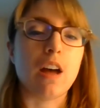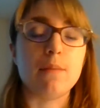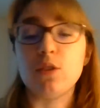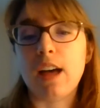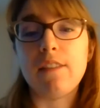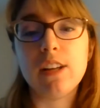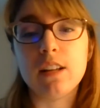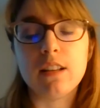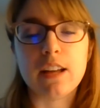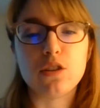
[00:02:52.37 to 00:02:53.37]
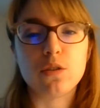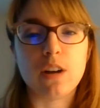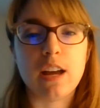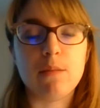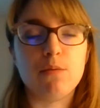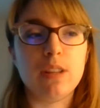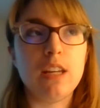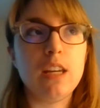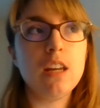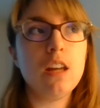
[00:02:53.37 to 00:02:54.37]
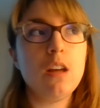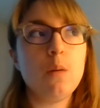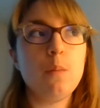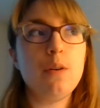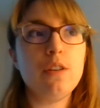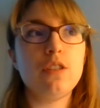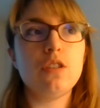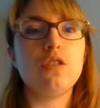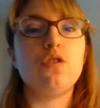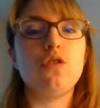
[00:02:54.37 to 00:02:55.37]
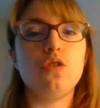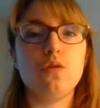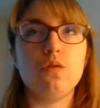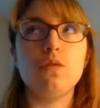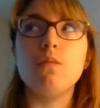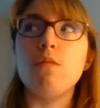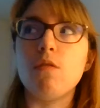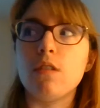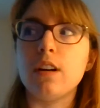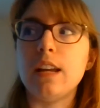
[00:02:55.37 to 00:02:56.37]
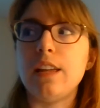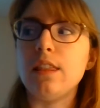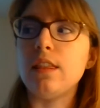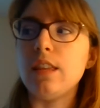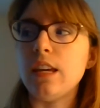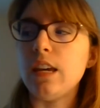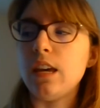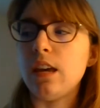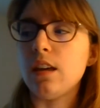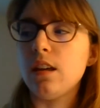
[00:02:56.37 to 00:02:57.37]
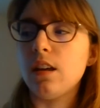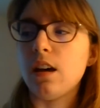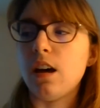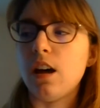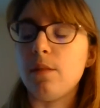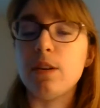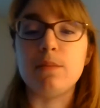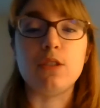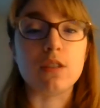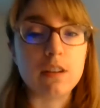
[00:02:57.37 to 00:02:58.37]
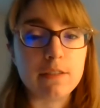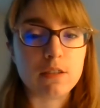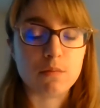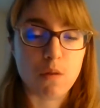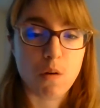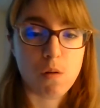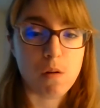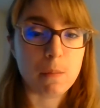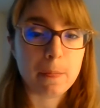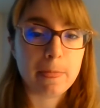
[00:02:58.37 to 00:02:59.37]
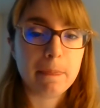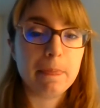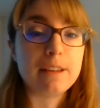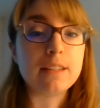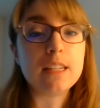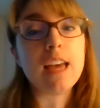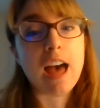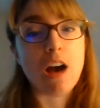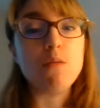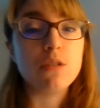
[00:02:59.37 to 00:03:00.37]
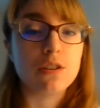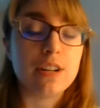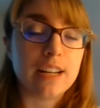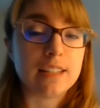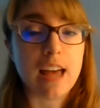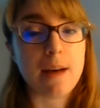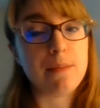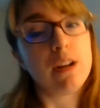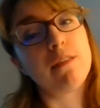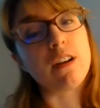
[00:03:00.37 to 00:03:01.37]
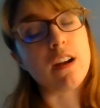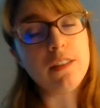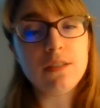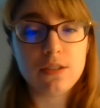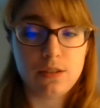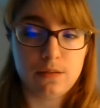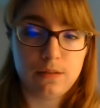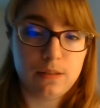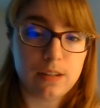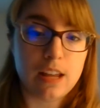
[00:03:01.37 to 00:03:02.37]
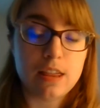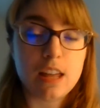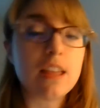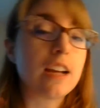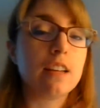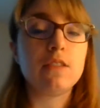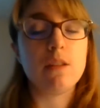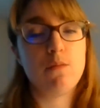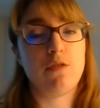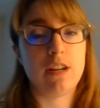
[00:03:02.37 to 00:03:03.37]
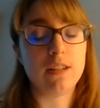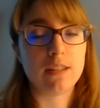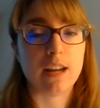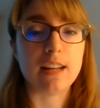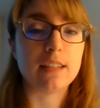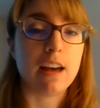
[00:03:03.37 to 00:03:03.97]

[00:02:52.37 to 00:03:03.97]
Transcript: So having a class scribe really puts a student more in the observer role to see how learning is happening other students, and then that gives them more insights.